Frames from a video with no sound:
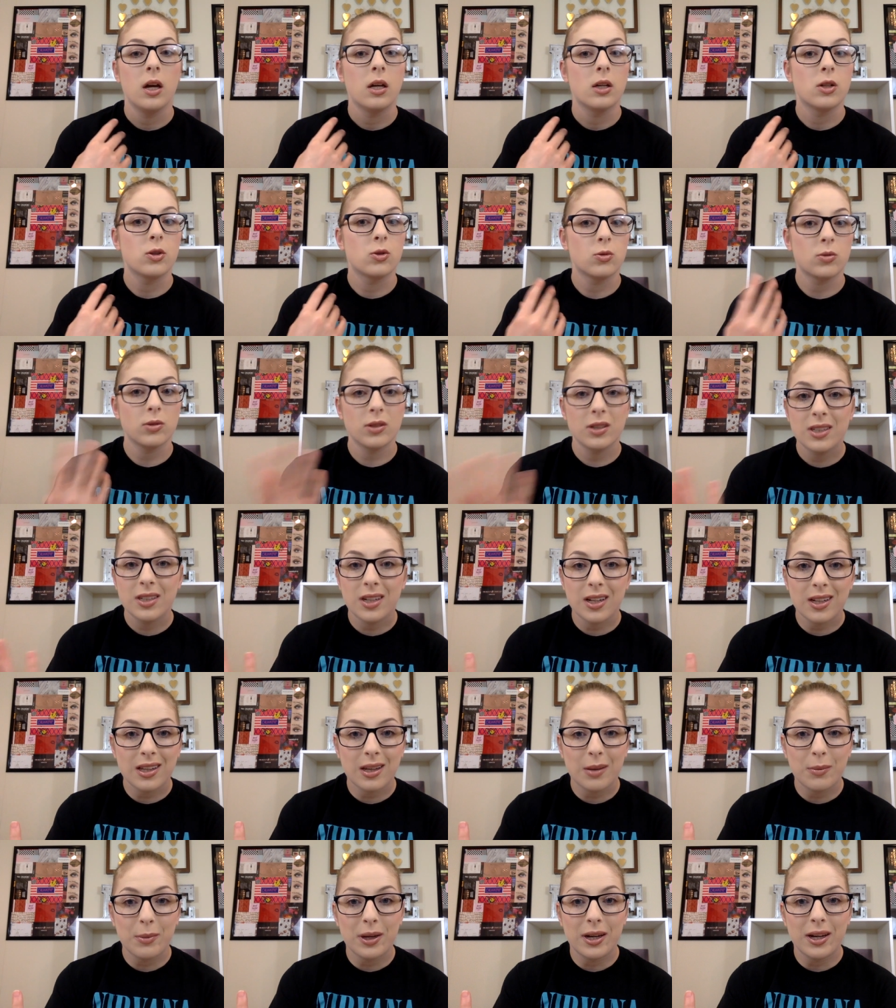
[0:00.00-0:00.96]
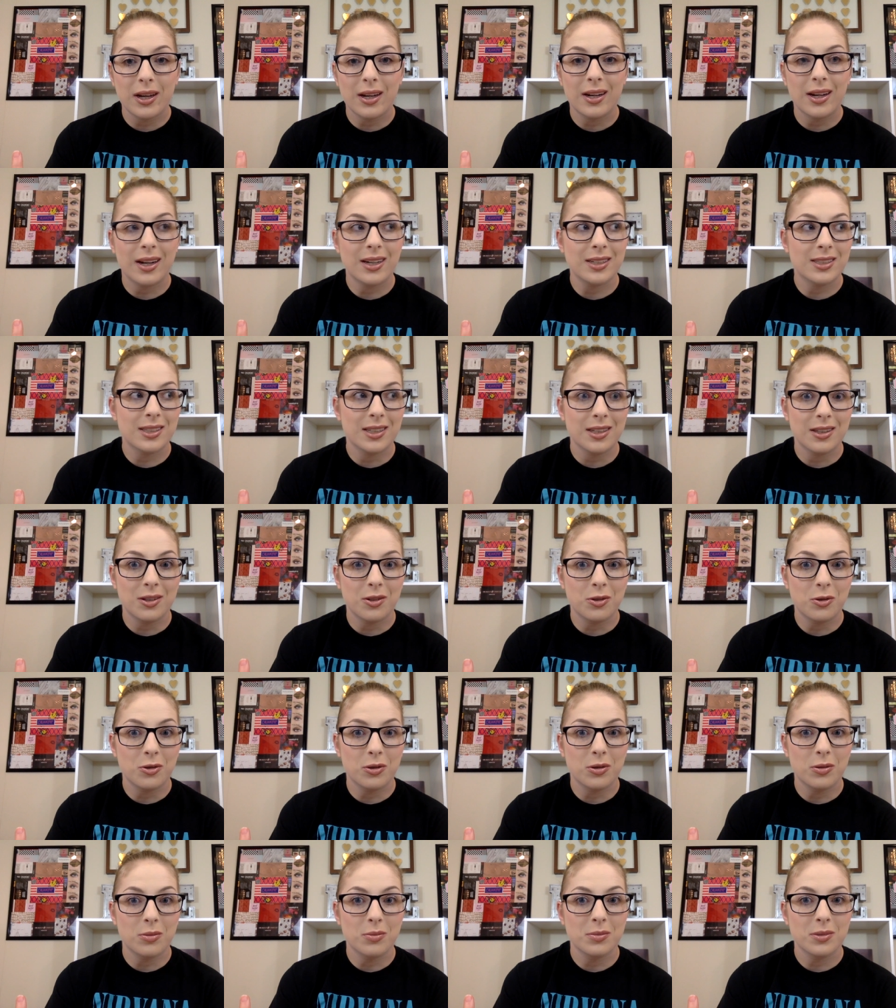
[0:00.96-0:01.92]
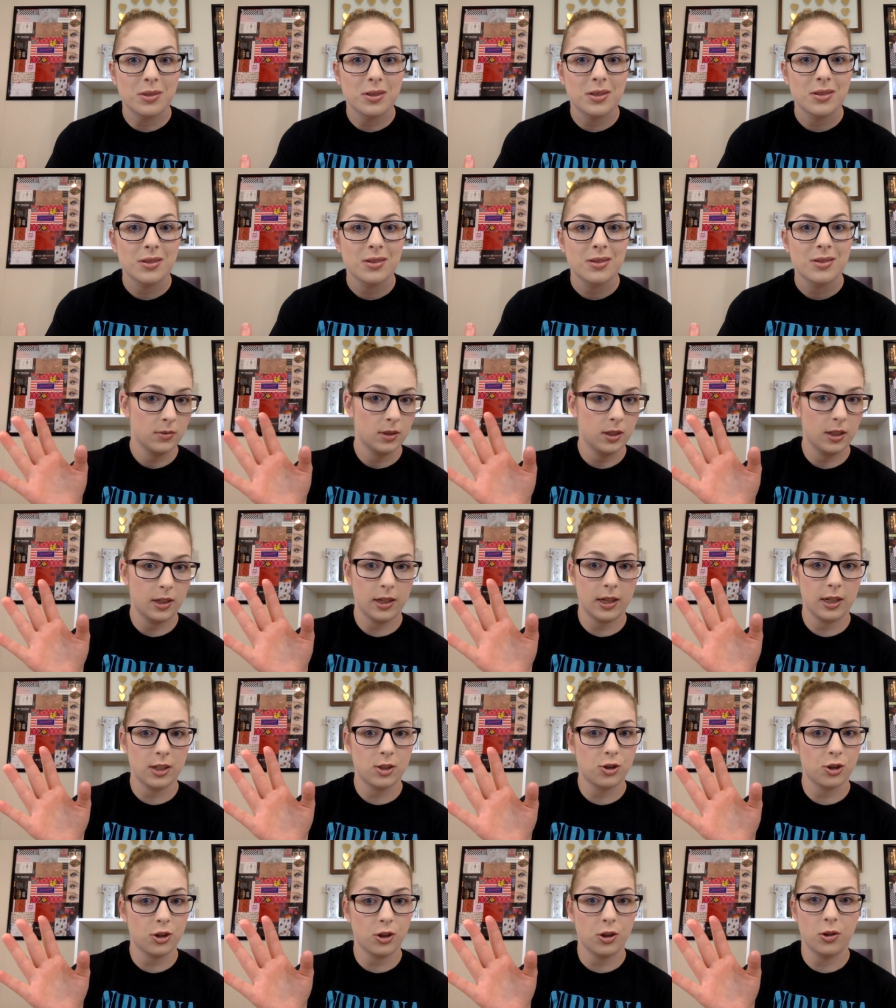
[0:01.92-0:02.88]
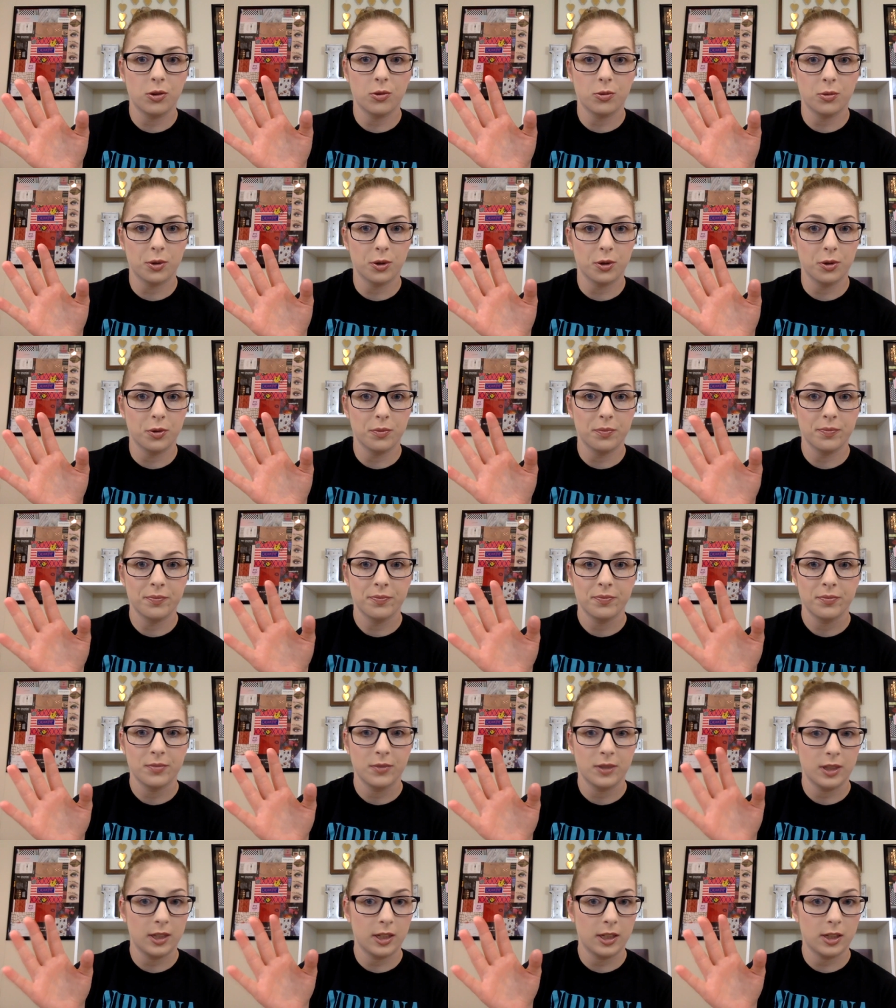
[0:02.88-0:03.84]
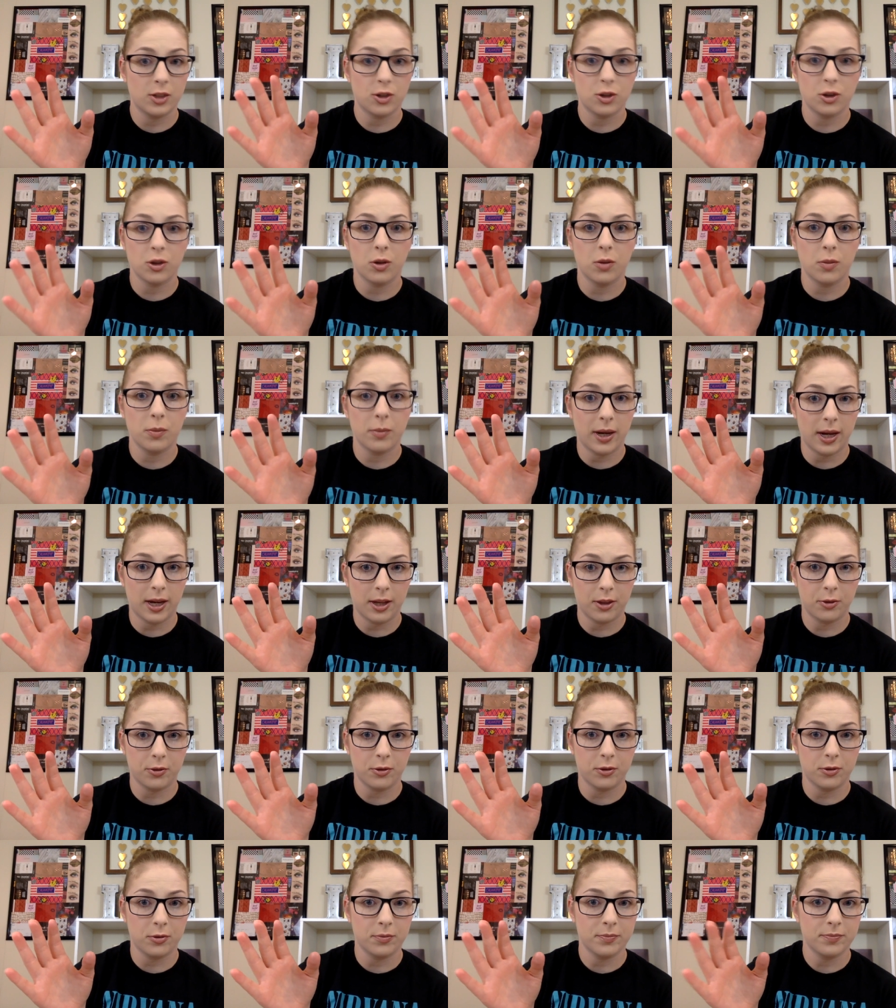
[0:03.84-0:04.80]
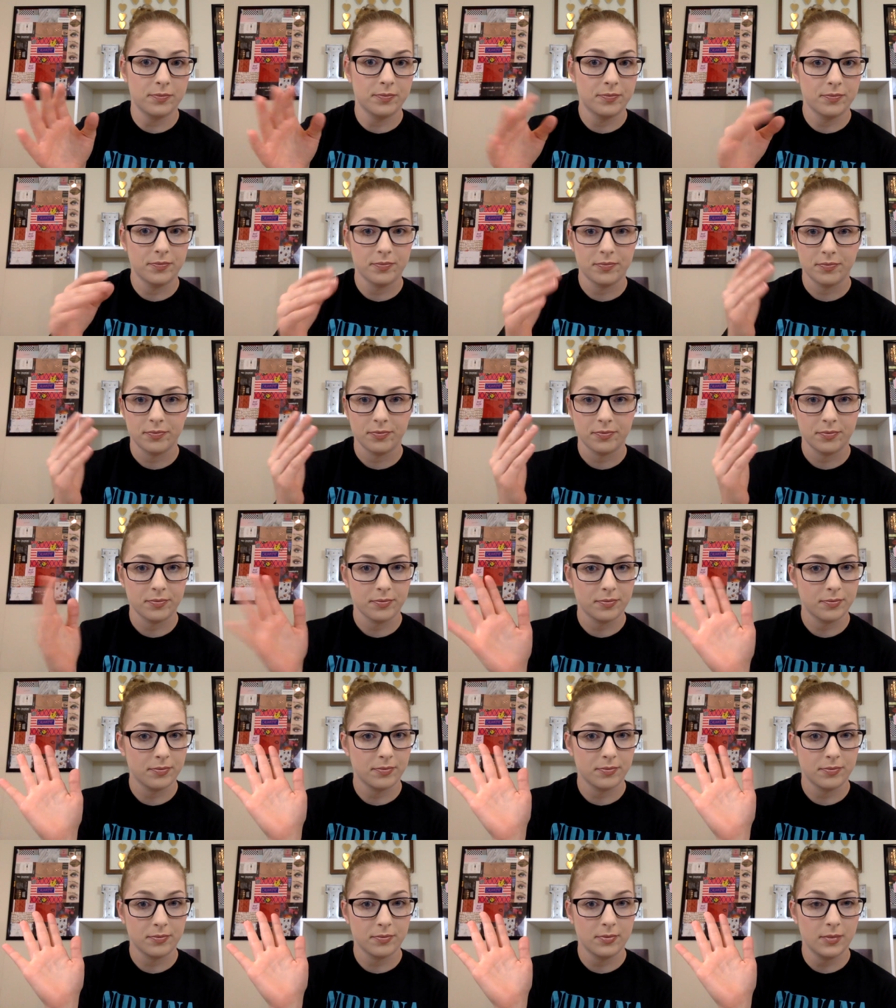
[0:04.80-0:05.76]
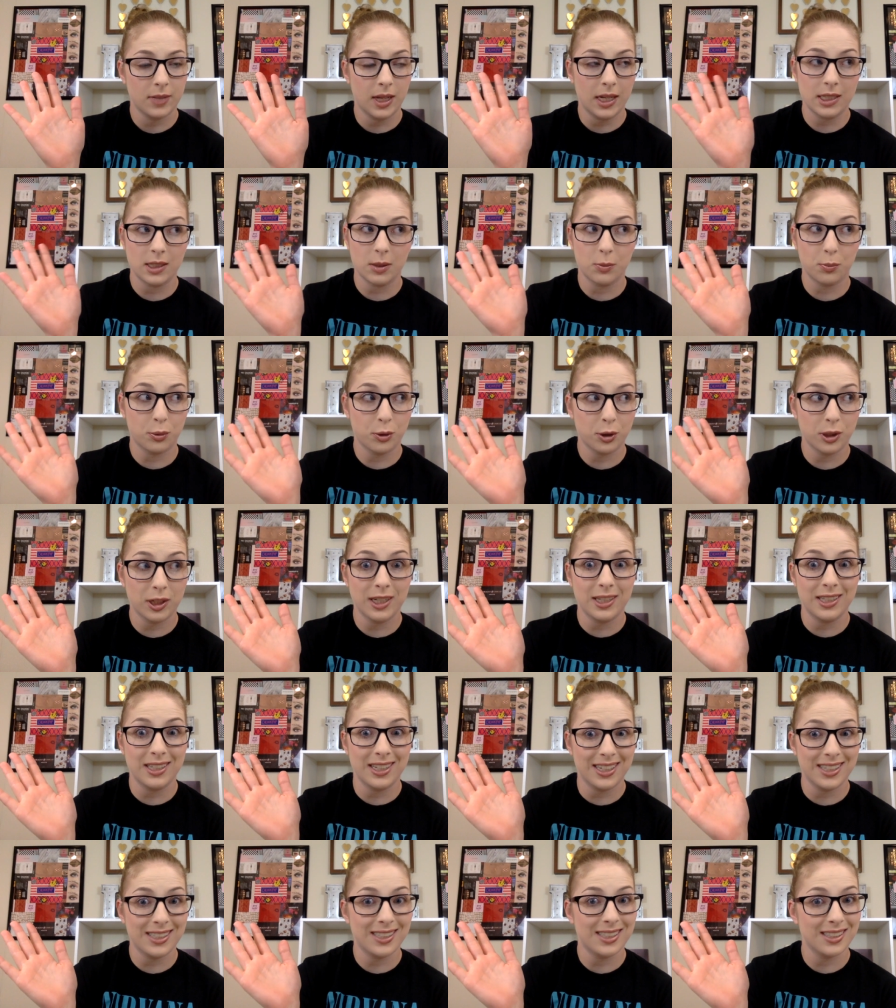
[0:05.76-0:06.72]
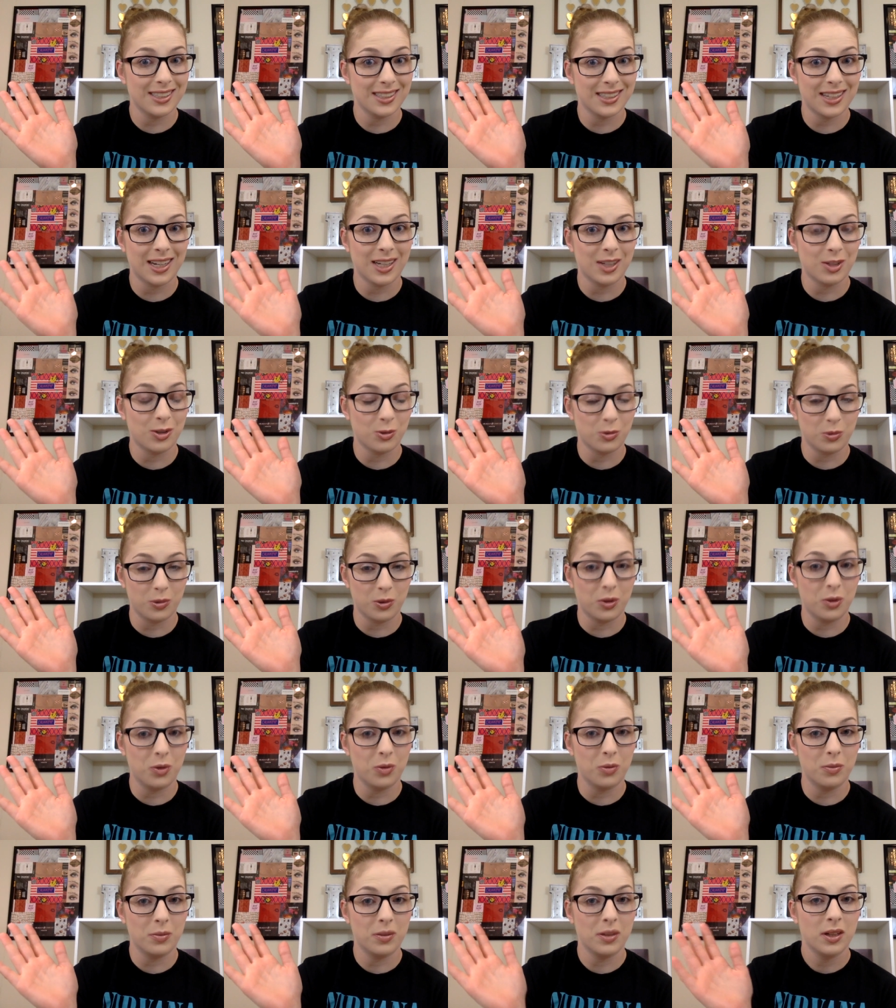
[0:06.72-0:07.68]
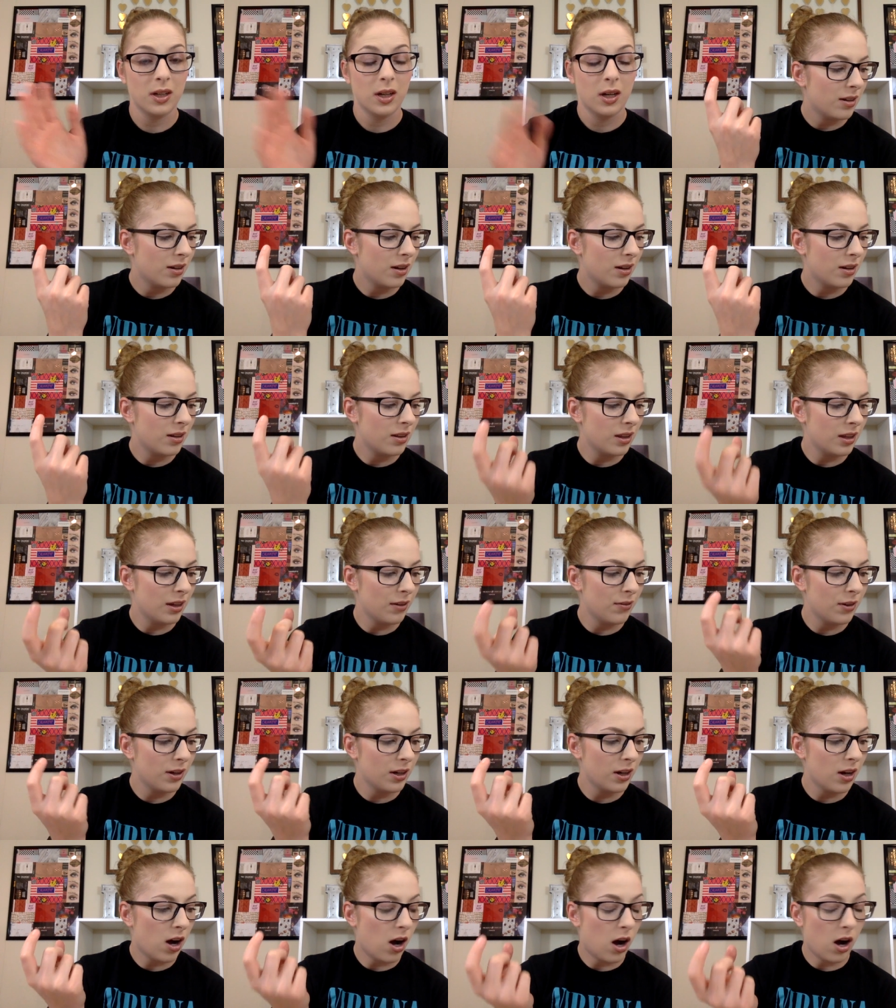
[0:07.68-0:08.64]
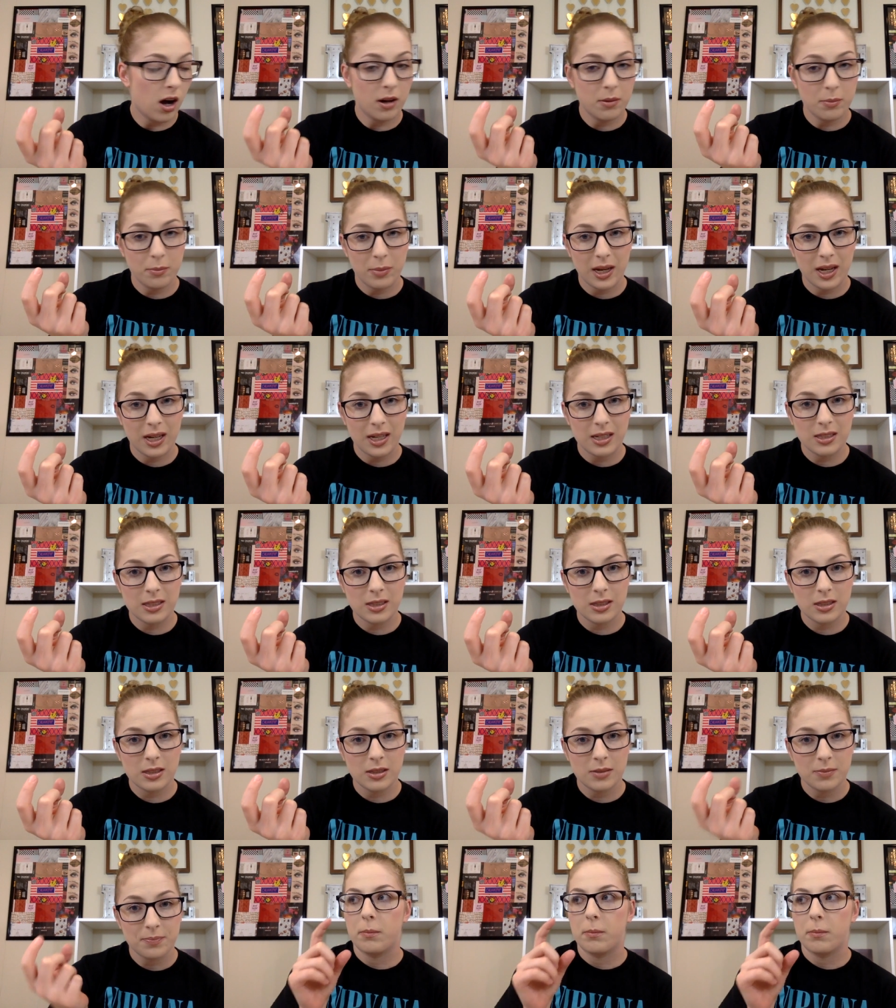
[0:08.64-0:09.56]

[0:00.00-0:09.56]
It's really not that bad. I've seen the dorms. You get your own room. You get your own bathroom. It's a pretty decent sized room living on base,